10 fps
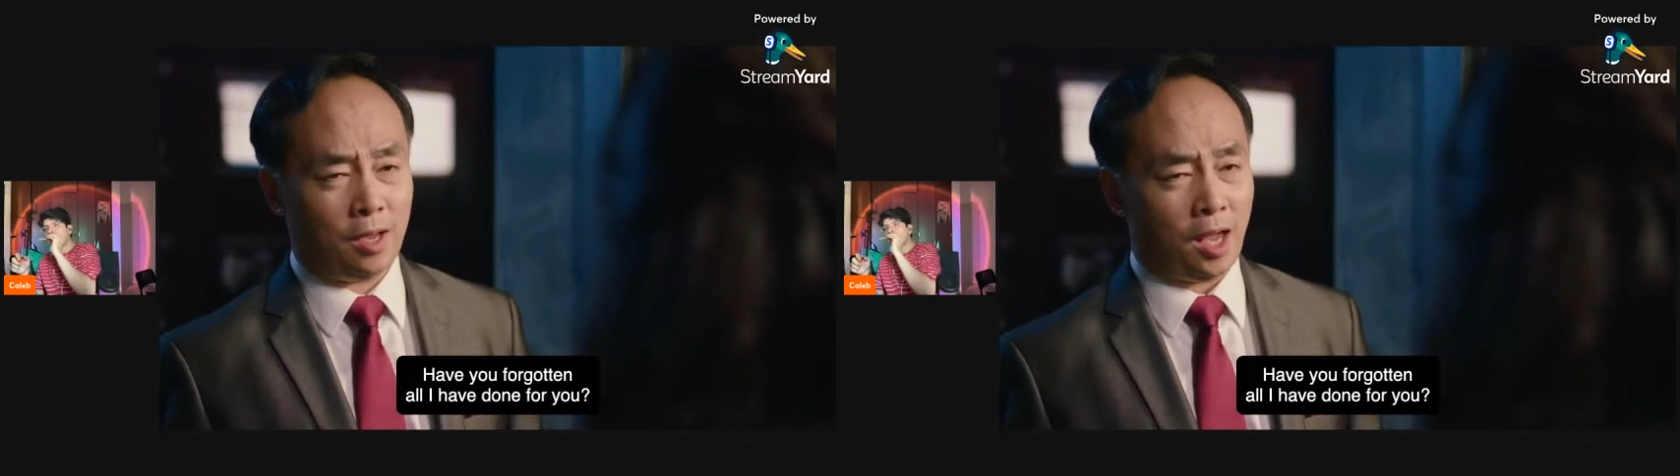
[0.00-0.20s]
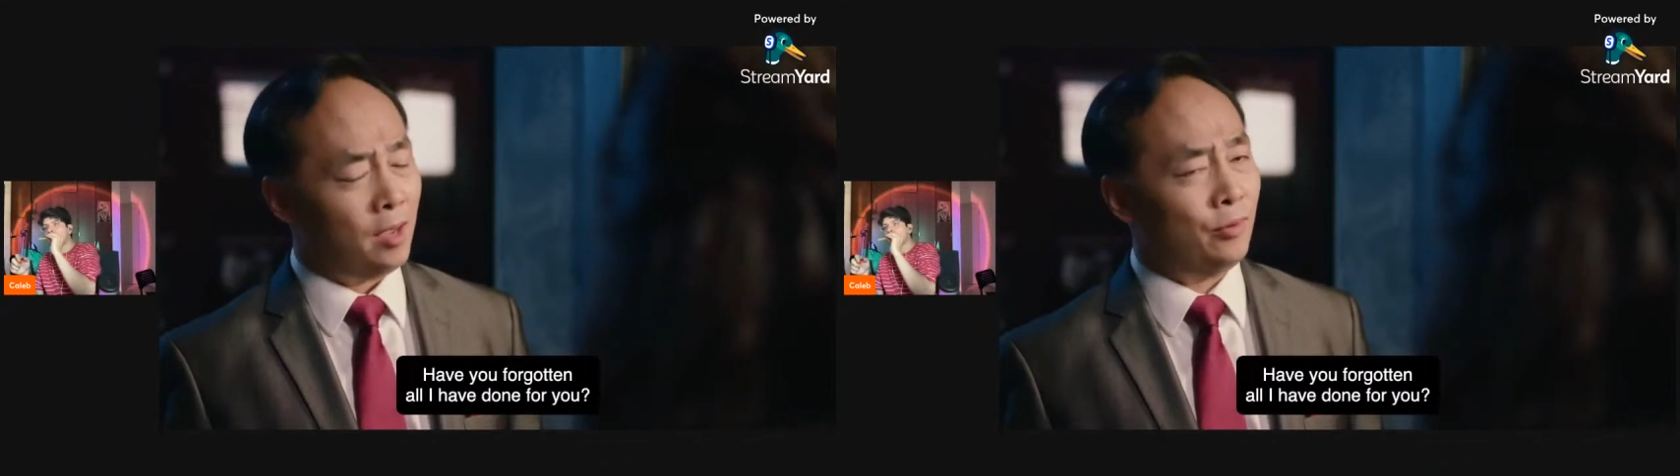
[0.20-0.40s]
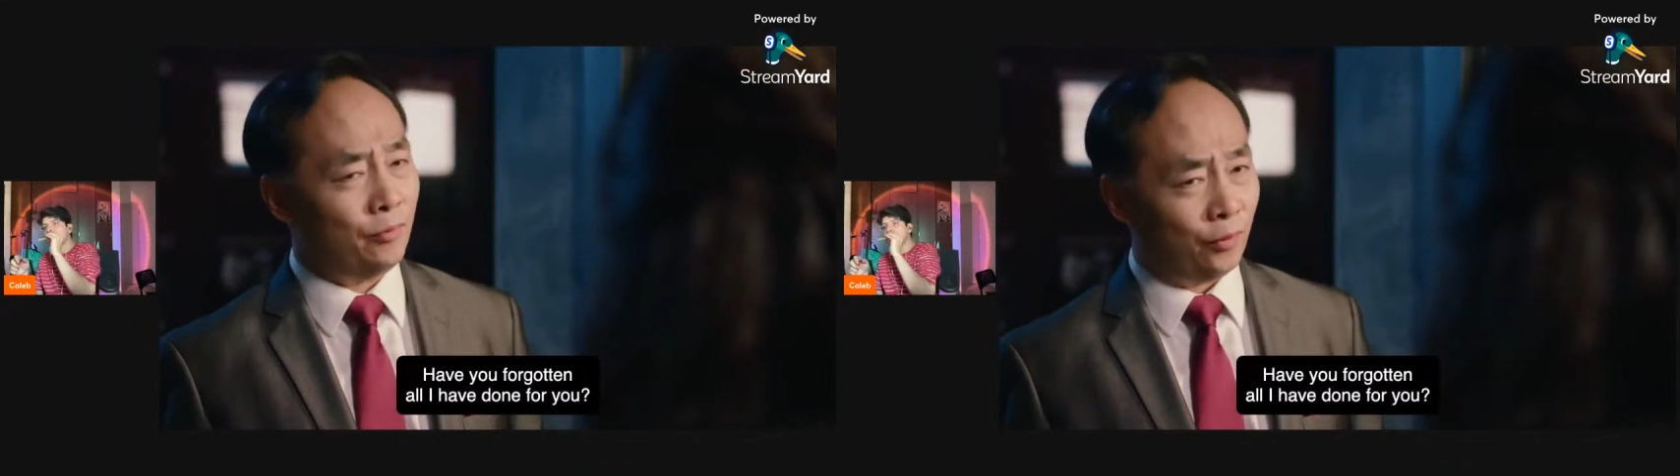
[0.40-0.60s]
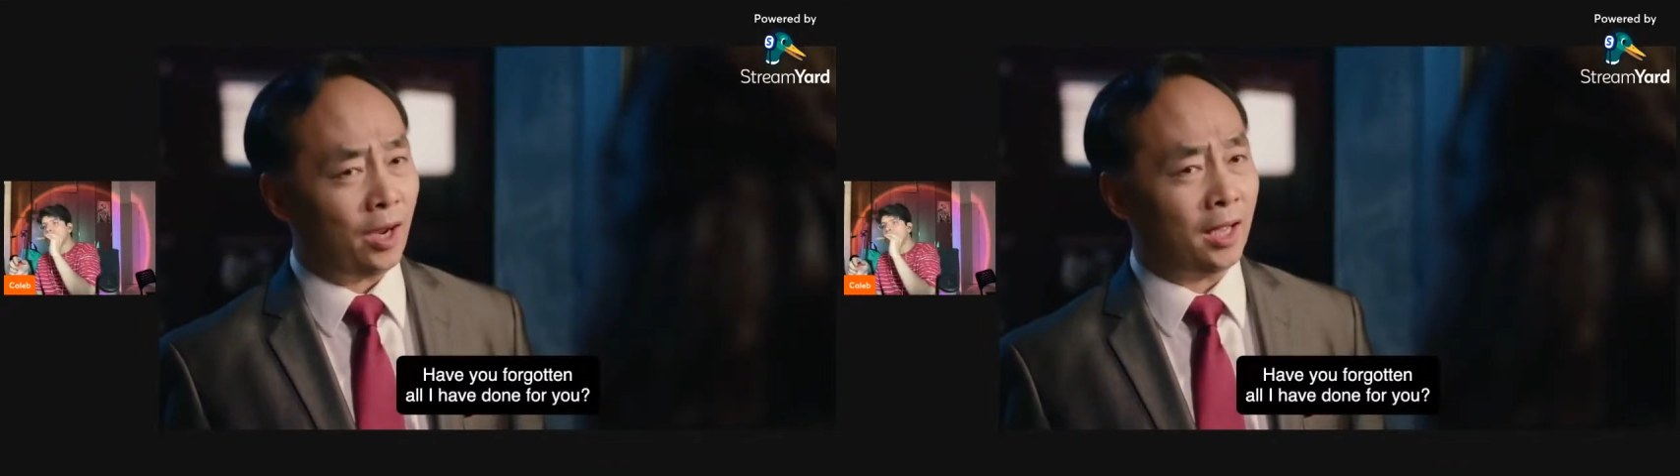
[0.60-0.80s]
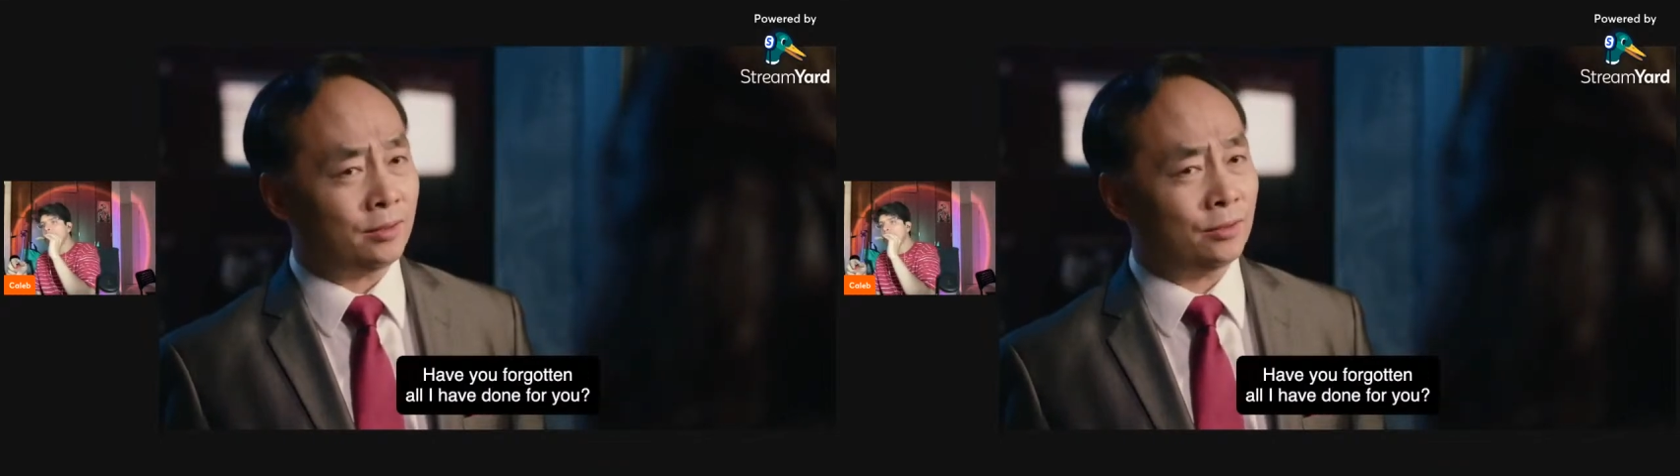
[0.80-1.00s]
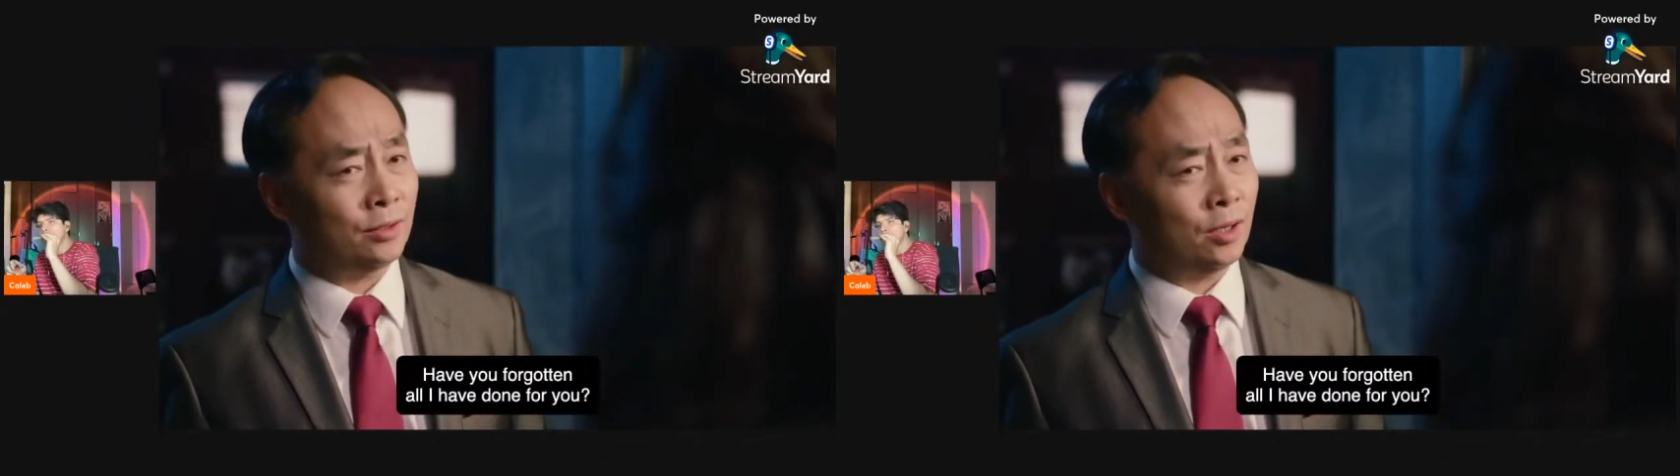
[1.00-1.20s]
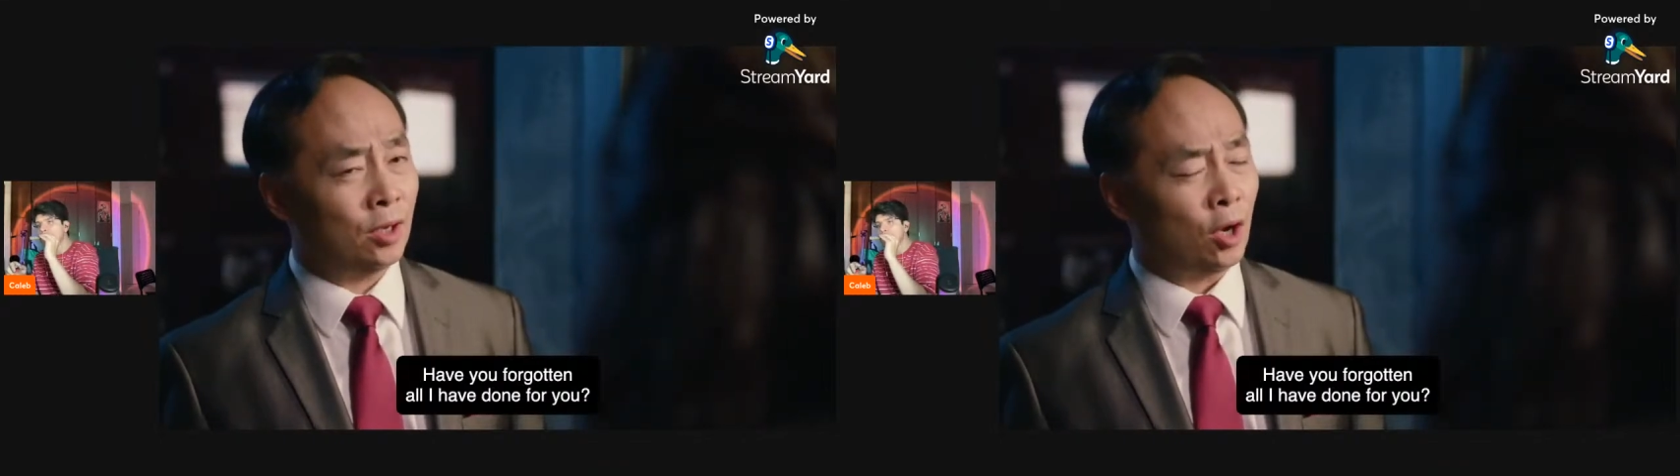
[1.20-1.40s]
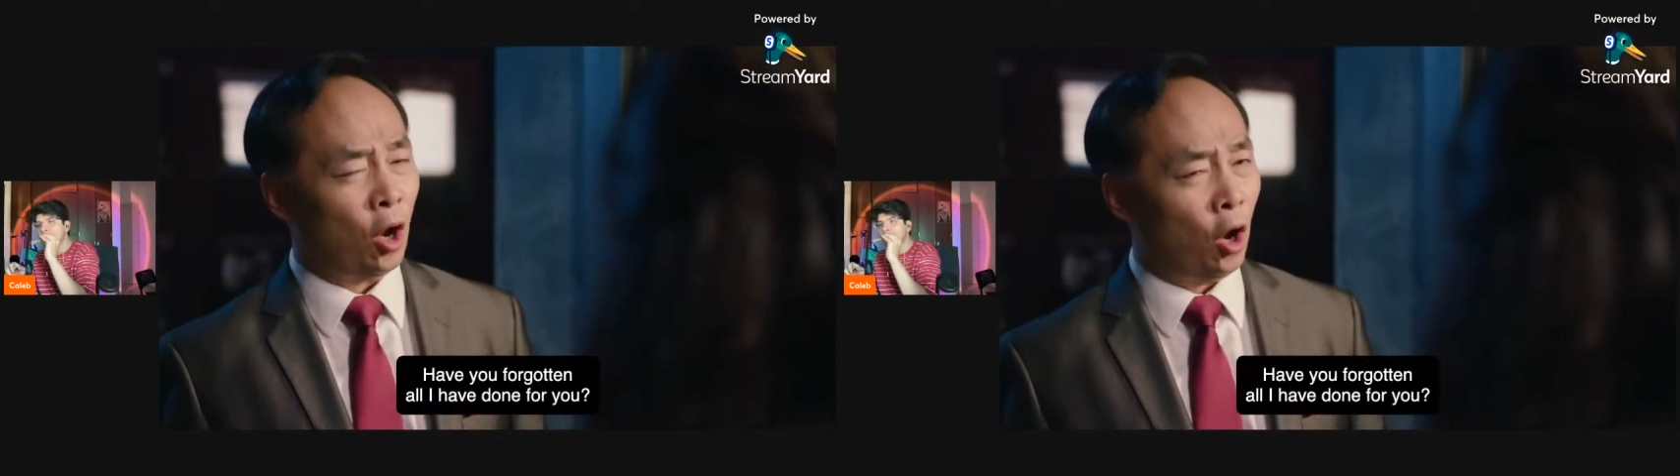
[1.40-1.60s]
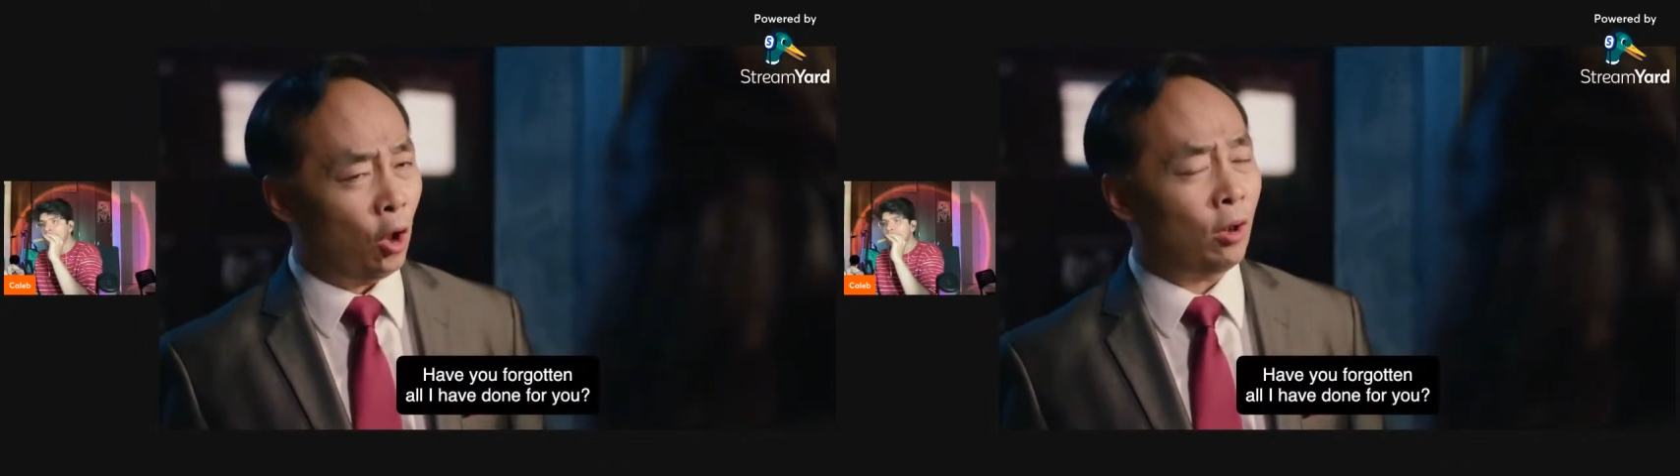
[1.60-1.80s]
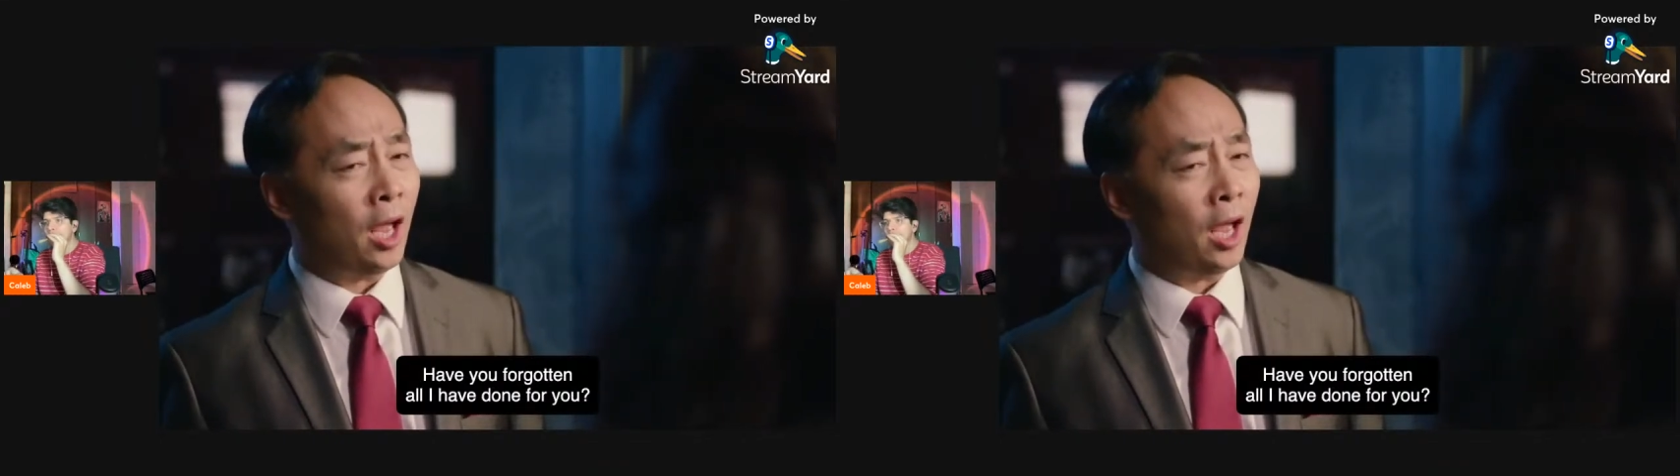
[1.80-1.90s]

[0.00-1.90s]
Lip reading: Have you forgotten all